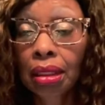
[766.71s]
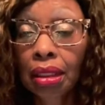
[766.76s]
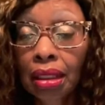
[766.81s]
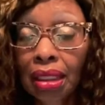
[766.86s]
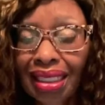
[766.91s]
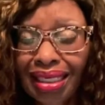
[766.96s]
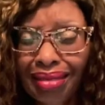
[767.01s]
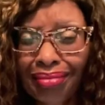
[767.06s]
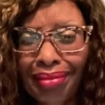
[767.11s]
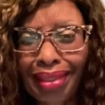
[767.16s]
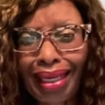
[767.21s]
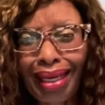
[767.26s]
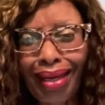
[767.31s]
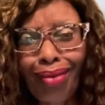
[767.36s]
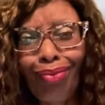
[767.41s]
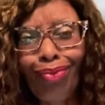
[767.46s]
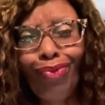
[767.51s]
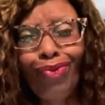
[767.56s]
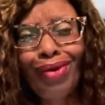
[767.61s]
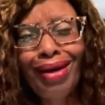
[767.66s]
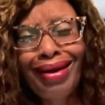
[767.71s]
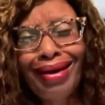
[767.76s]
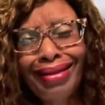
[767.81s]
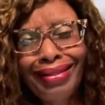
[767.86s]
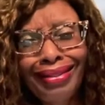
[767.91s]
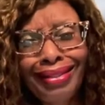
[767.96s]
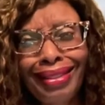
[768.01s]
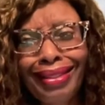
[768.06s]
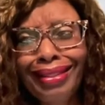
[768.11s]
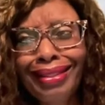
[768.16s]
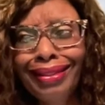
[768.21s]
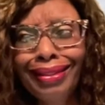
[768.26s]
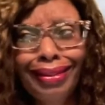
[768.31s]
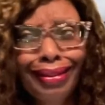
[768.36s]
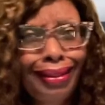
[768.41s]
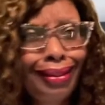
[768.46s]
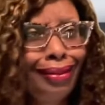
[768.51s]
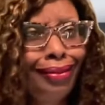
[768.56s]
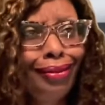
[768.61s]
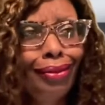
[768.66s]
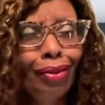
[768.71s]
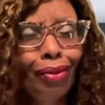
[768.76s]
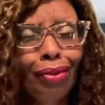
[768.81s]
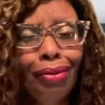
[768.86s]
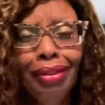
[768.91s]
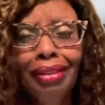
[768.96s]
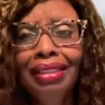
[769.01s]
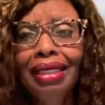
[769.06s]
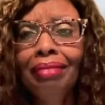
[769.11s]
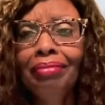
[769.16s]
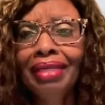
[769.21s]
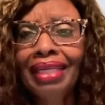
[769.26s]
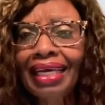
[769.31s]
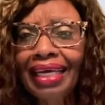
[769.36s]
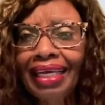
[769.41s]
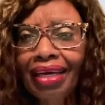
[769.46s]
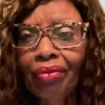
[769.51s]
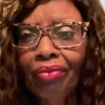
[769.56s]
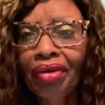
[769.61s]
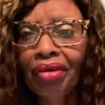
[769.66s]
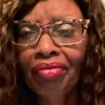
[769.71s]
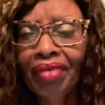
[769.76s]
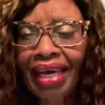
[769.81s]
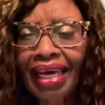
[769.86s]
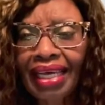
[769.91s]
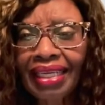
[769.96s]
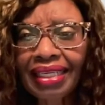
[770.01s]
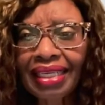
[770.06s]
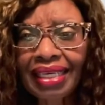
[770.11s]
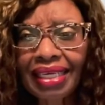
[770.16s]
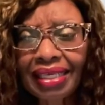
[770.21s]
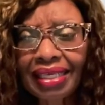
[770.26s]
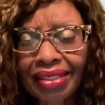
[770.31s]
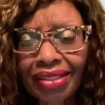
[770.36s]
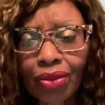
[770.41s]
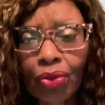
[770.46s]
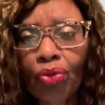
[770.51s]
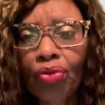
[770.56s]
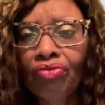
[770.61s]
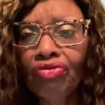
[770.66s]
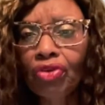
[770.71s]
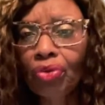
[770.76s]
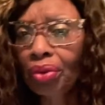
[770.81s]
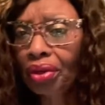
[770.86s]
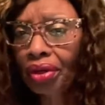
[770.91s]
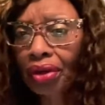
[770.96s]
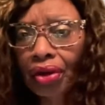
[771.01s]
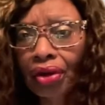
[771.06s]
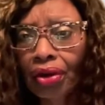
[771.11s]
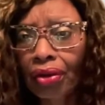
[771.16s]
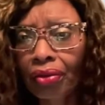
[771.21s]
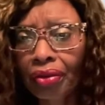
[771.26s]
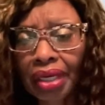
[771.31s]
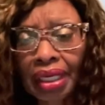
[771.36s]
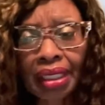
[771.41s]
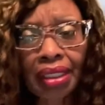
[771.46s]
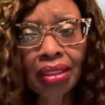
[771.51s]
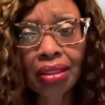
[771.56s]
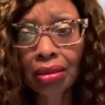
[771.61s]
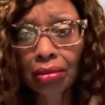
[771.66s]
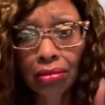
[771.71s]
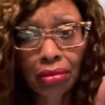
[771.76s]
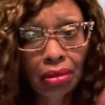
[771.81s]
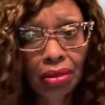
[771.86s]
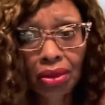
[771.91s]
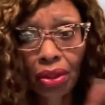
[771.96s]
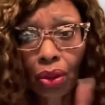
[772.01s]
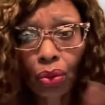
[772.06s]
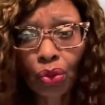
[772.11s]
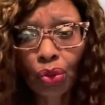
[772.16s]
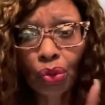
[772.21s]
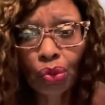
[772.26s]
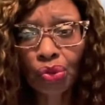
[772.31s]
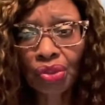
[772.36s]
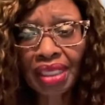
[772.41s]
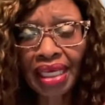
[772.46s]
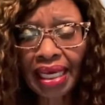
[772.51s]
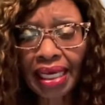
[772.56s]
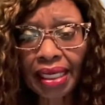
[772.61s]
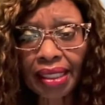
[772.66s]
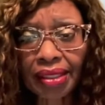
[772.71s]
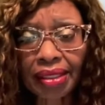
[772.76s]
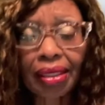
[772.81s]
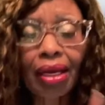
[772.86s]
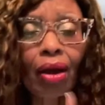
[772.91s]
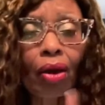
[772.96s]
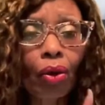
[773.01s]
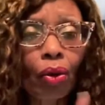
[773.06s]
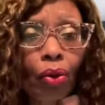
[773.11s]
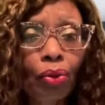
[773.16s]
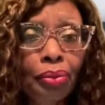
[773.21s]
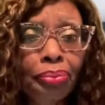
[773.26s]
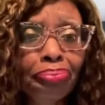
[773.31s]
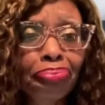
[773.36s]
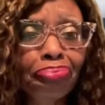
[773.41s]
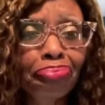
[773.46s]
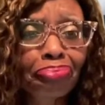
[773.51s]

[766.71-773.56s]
And I'm like, what? Whew, I'm glad I reread this. So if you're in a hurry, don't use text, call.